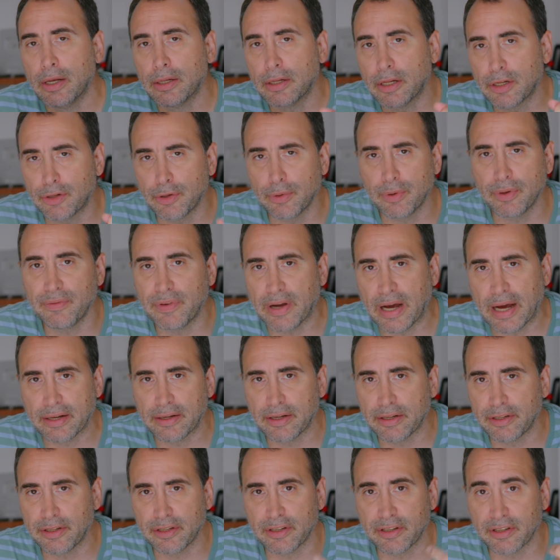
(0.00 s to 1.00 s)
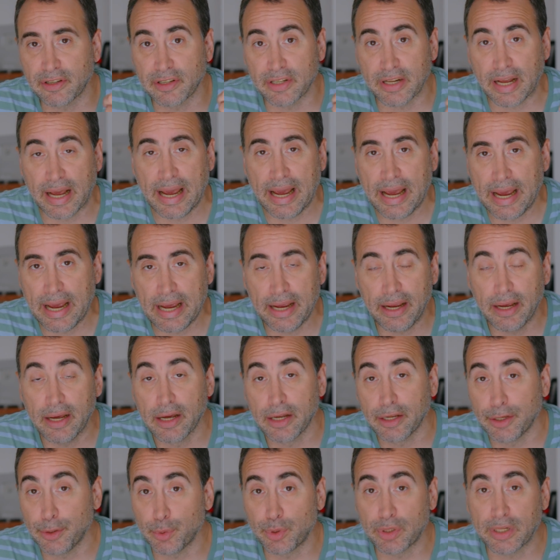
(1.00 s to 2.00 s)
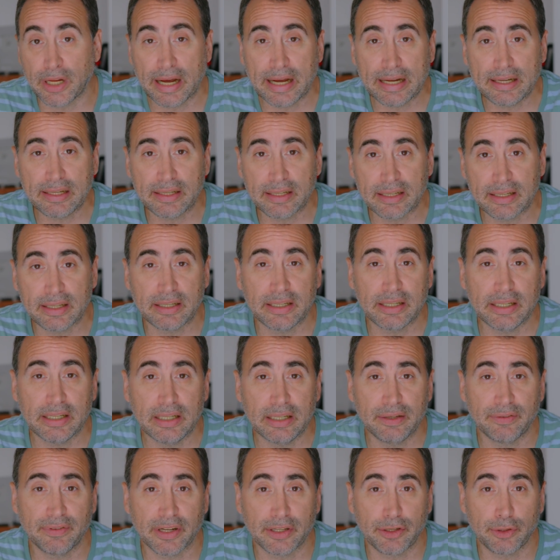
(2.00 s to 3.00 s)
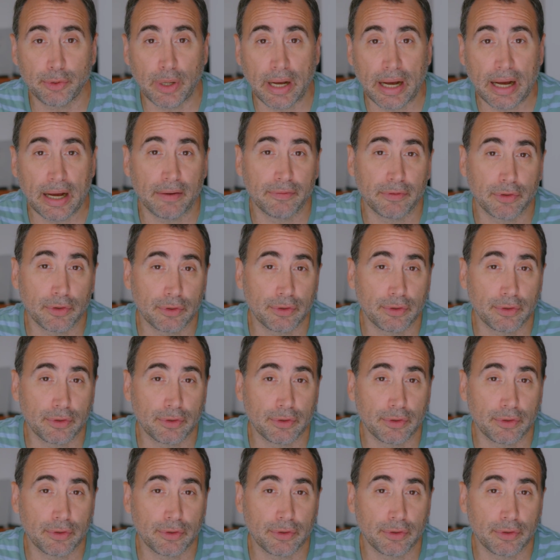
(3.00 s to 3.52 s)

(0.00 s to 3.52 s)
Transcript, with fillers: The two advantages is A, you test to see that you have